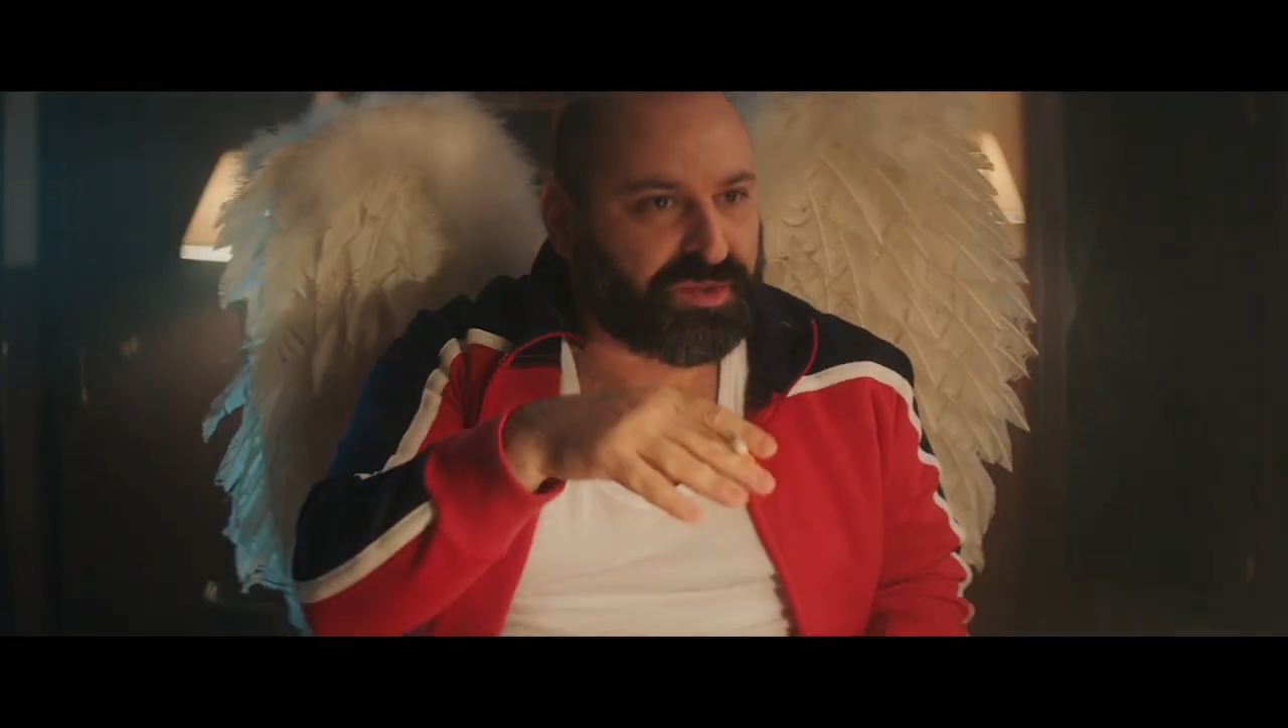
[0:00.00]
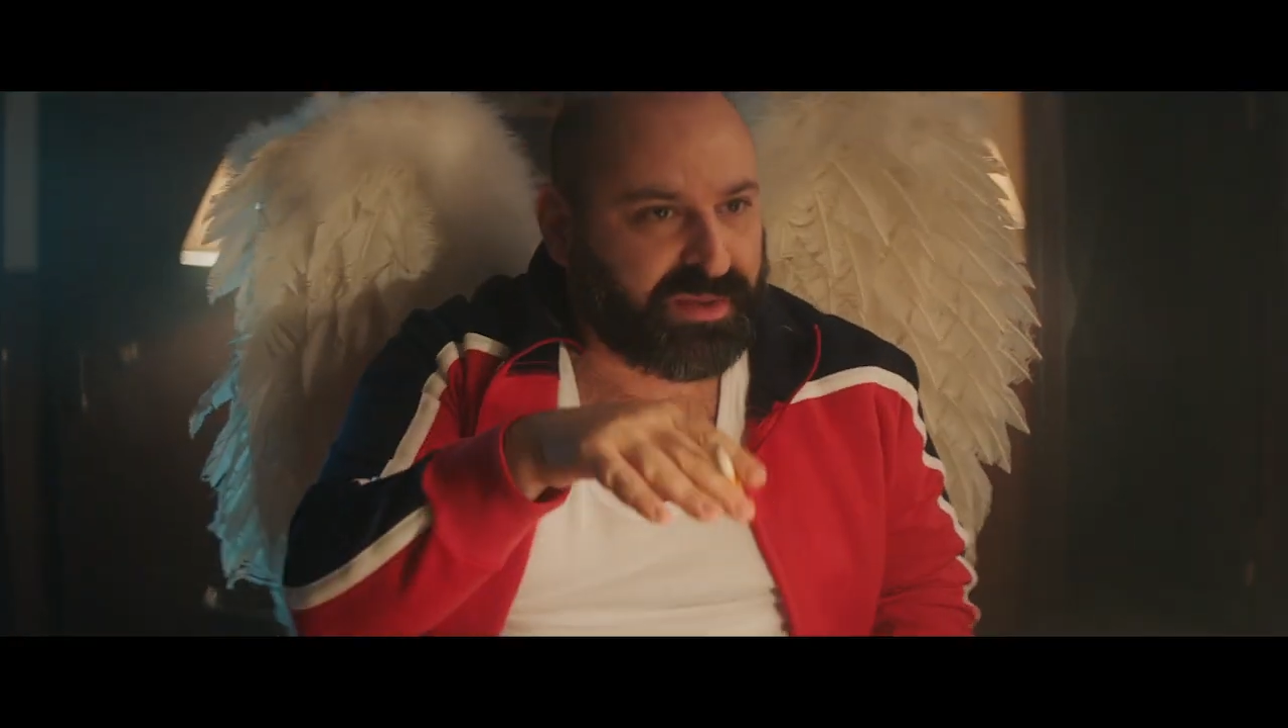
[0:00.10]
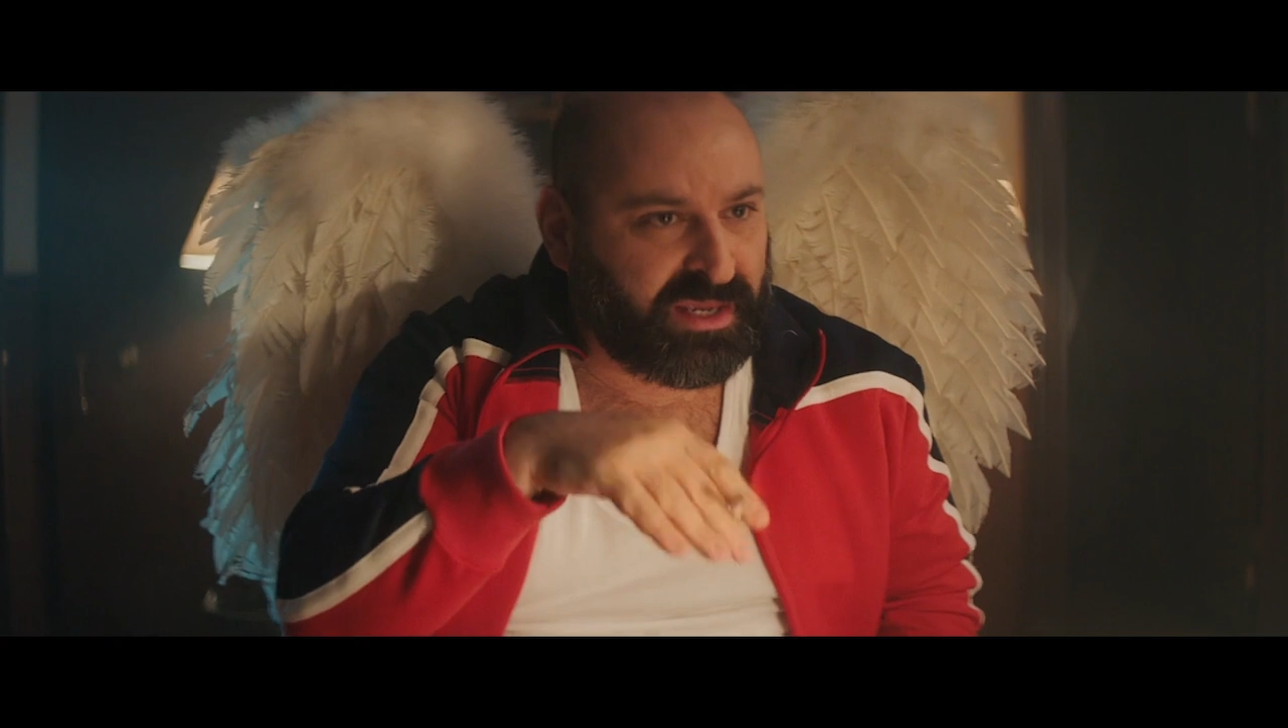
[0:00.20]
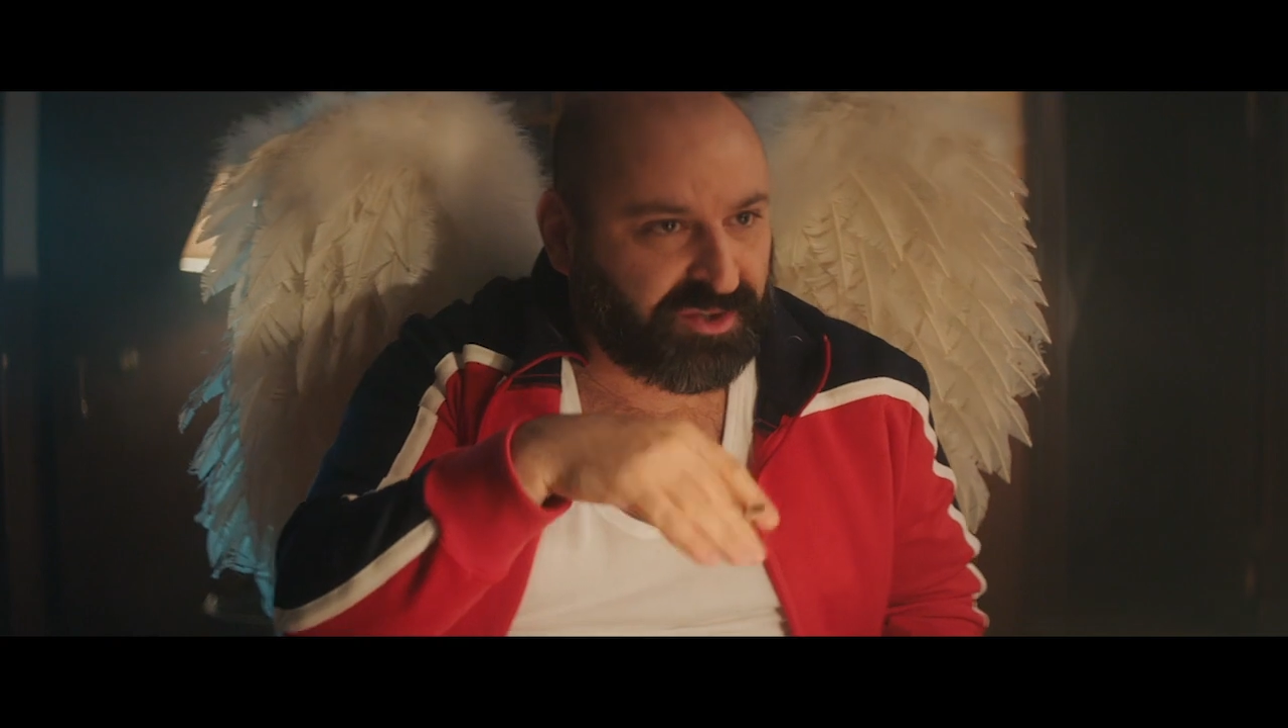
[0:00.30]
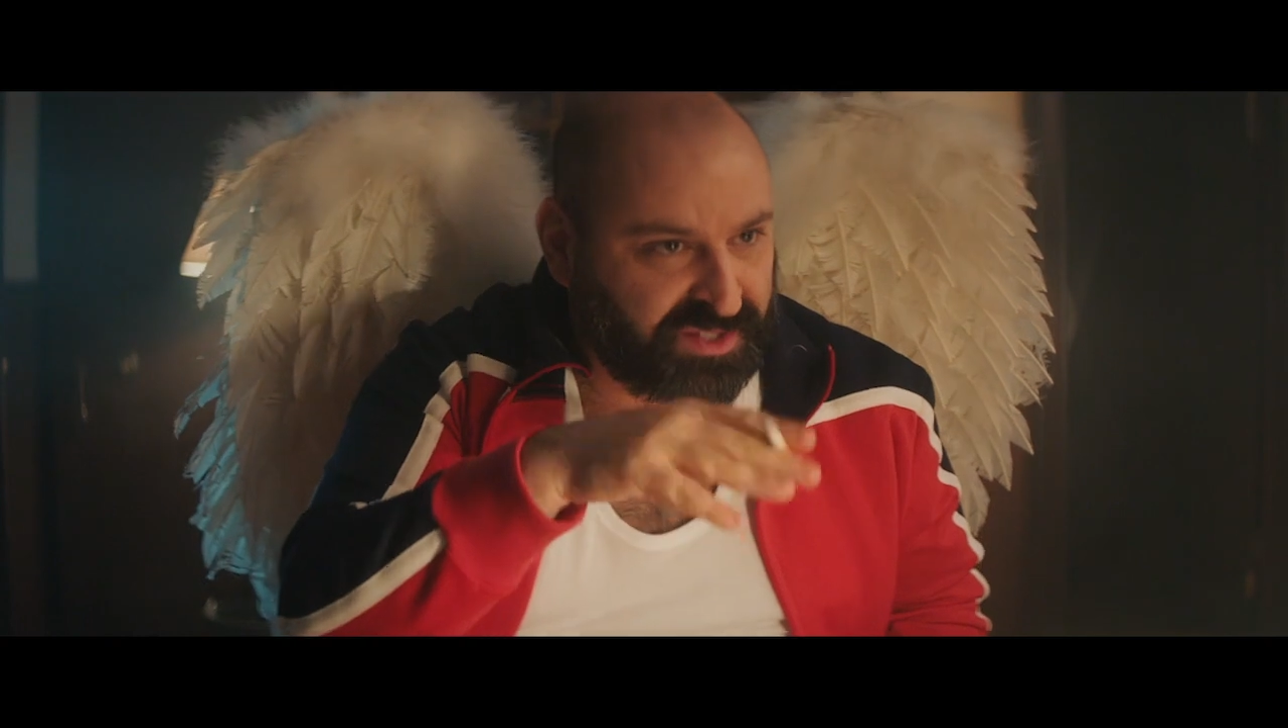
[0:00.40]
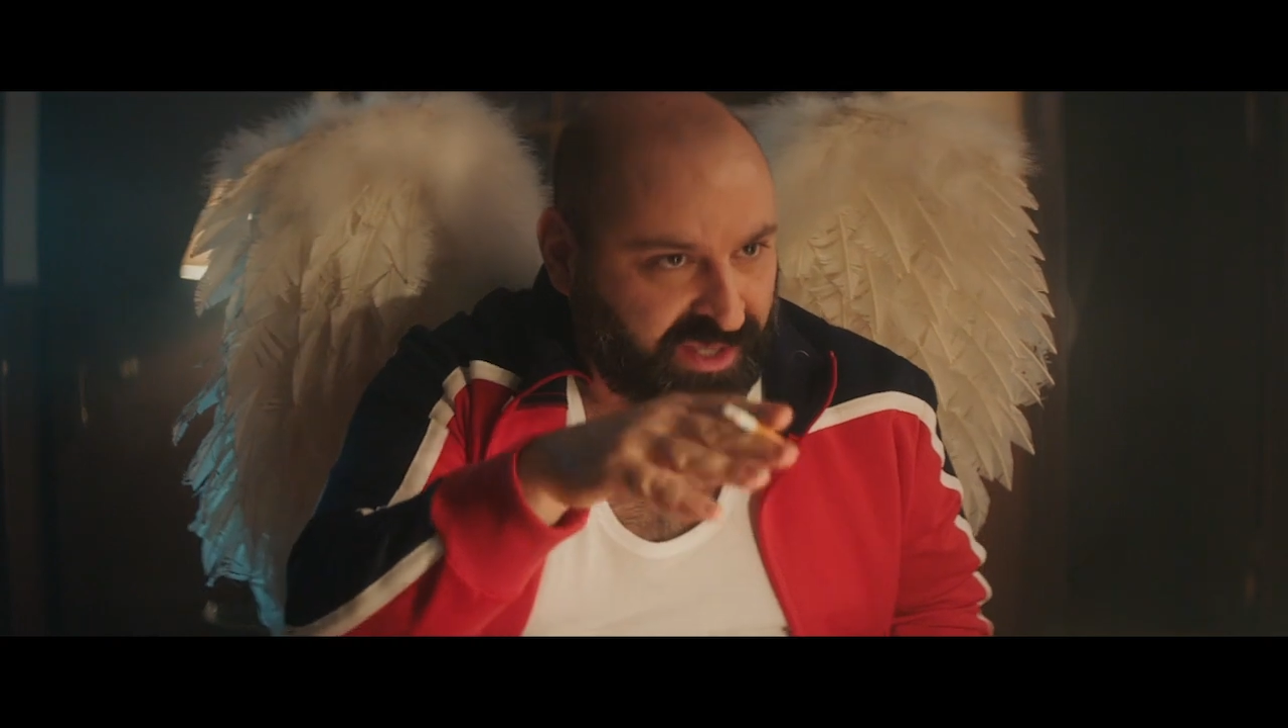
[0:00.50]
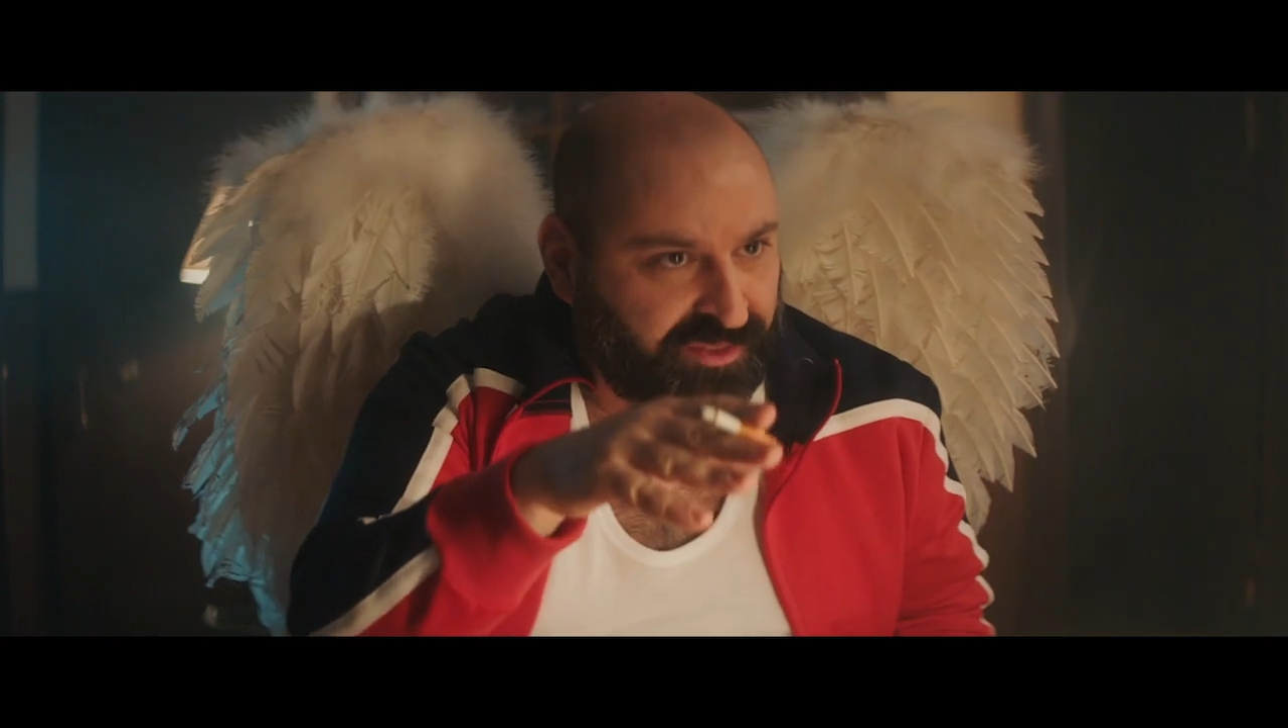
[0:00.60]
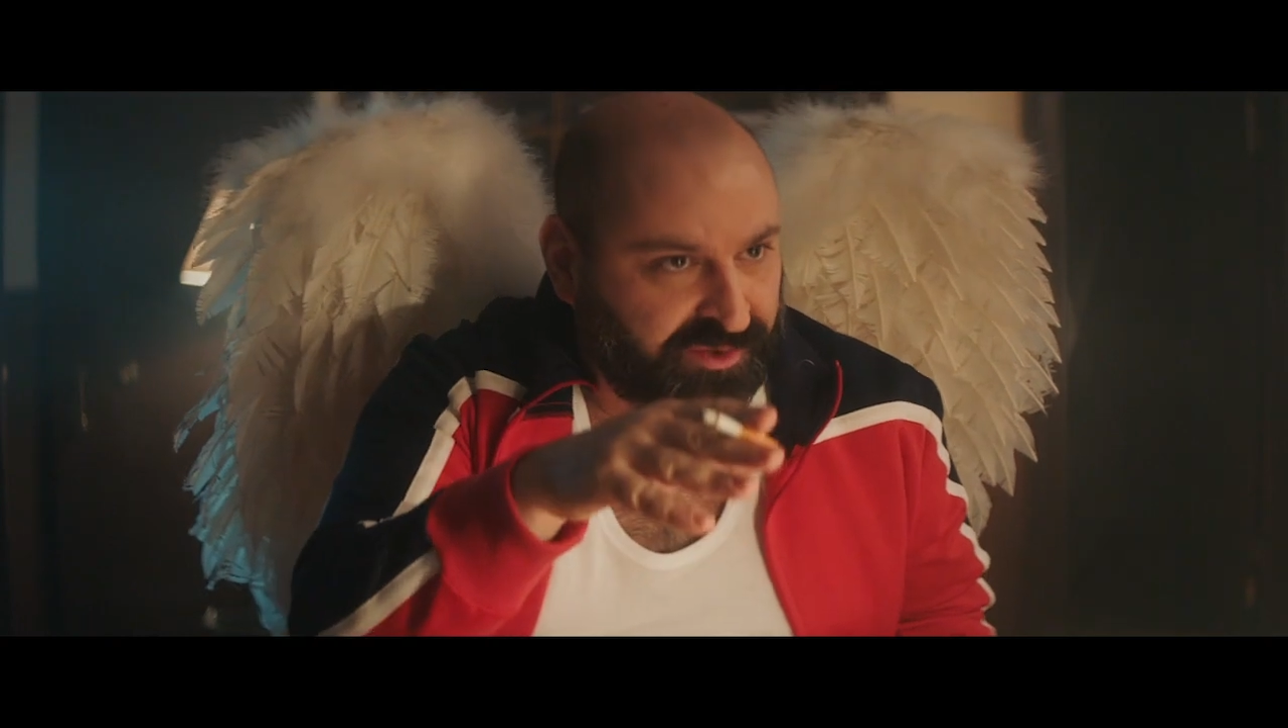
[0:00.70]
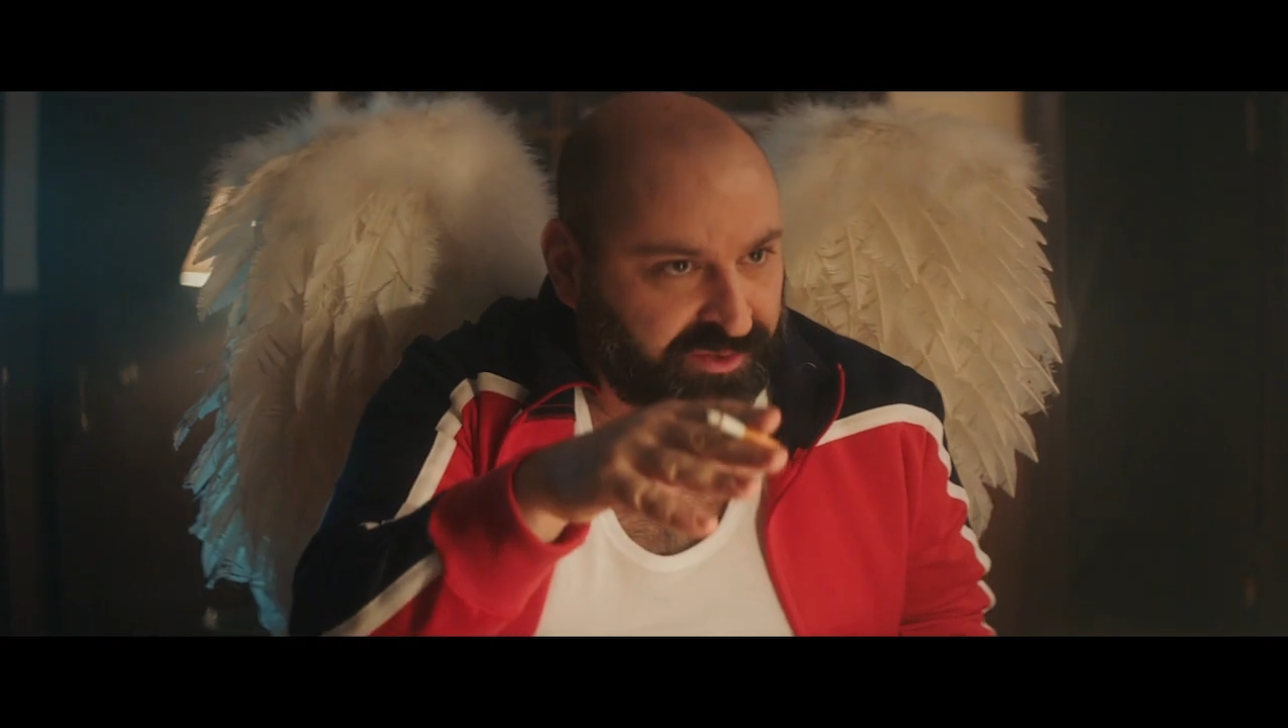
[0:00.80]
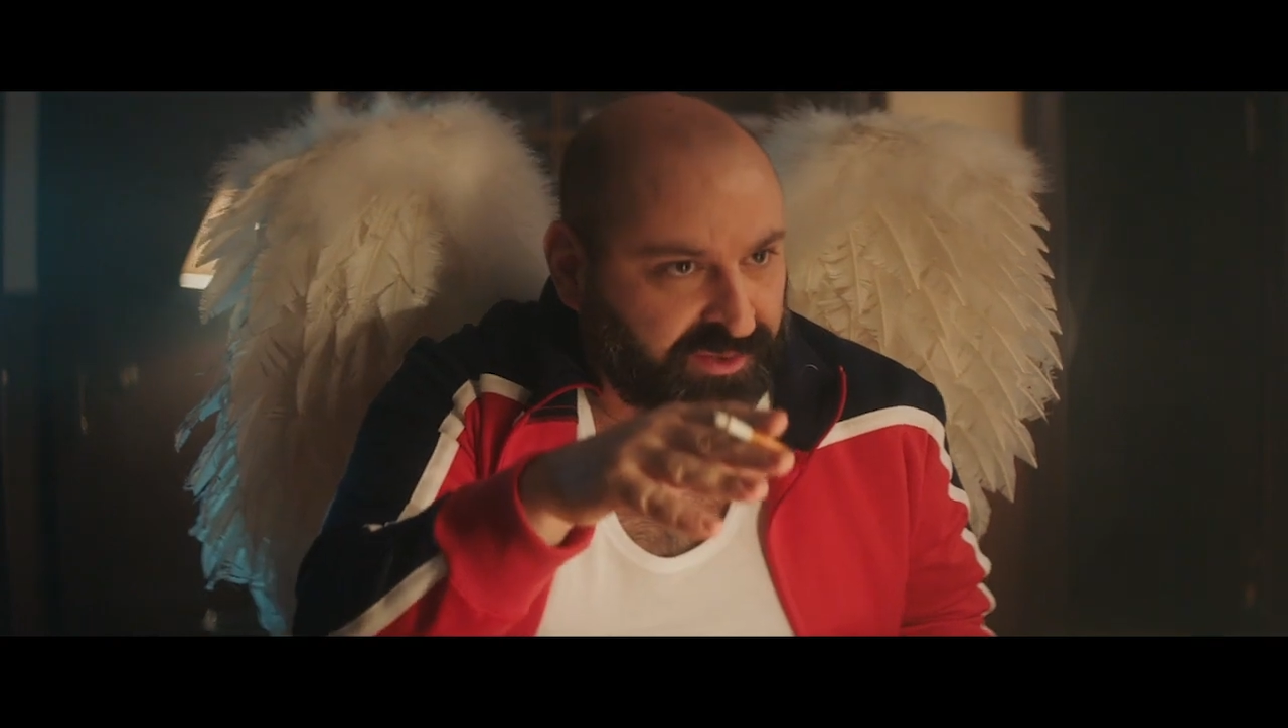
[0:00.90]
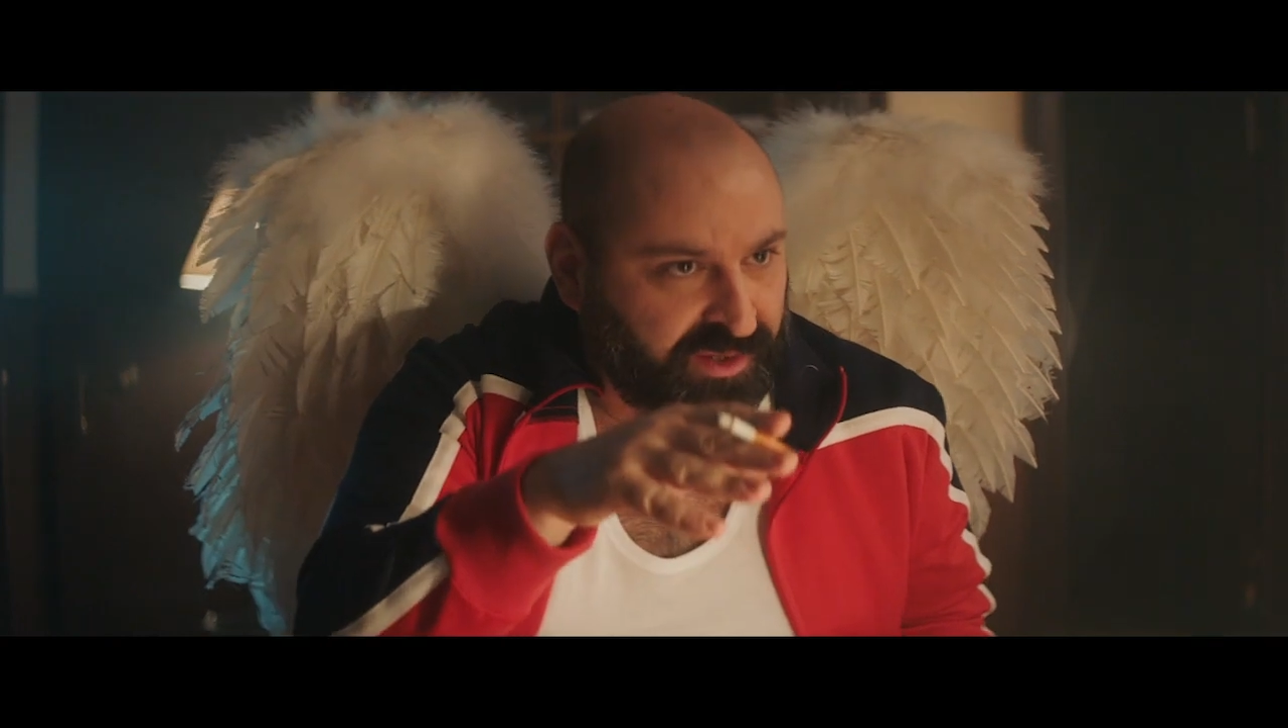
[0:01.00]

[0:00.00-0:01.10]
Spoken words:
be here together.